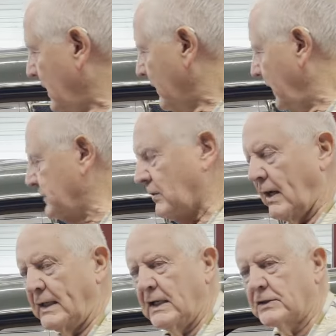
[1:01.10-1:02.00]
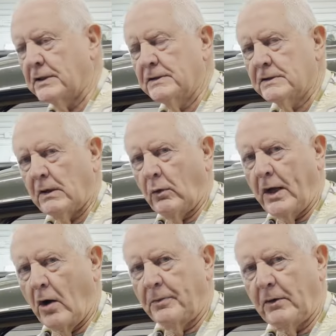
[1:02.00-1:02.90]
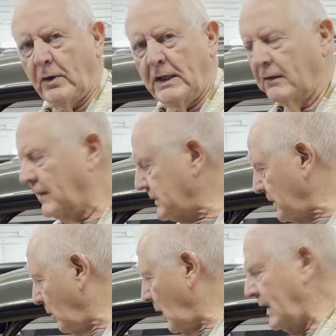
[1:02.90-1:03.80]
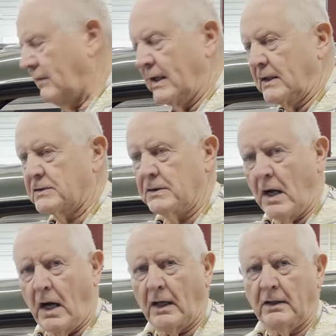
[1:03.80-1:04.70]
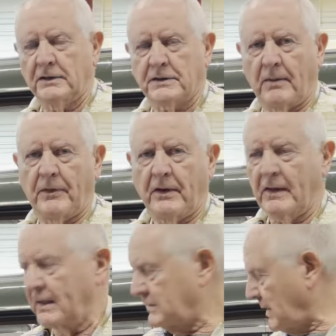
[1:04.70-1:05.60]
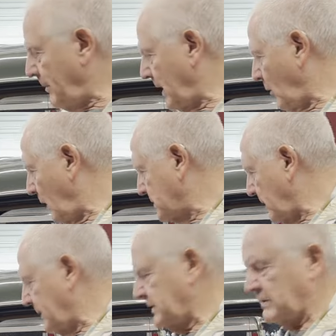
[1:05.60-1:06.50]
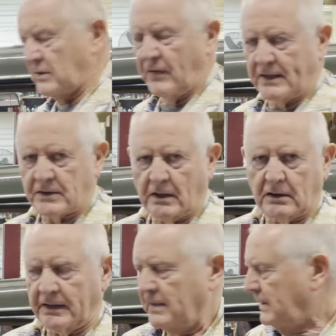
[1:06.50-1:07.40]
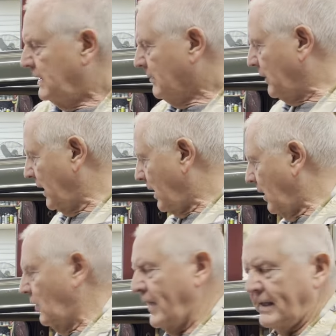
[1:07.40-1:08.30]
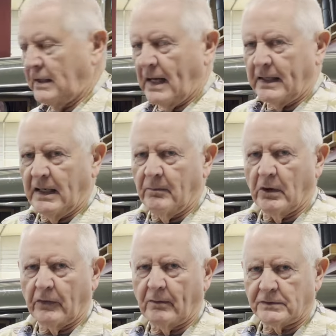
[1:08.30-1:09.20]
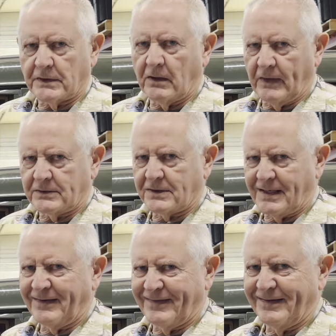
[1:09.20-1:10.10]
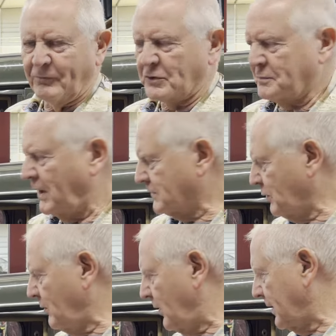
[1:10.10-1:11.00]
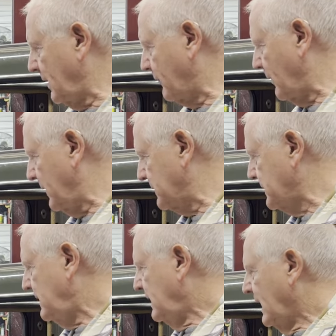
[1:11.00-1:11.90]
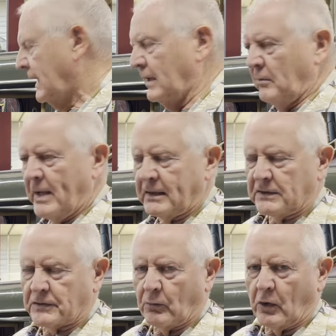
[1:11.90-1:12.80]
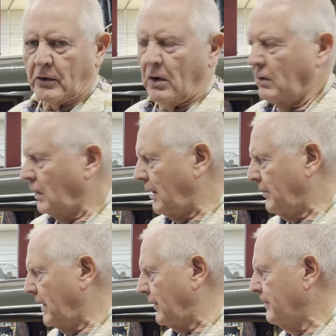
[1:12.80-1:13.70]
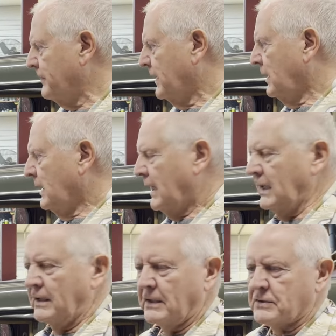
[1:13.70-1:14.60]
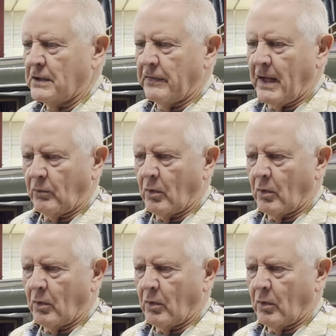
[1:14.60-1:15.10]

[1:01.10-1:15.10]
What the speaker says: these are additions. We hope that we did this in a way that it's not something that somebody walks up and says, "Oh, that's ugly," but "Oh, that I didn't even know that was there." That's the kind of response we want to get for this. And it'll make this work a whole lot better. In addition to that, we're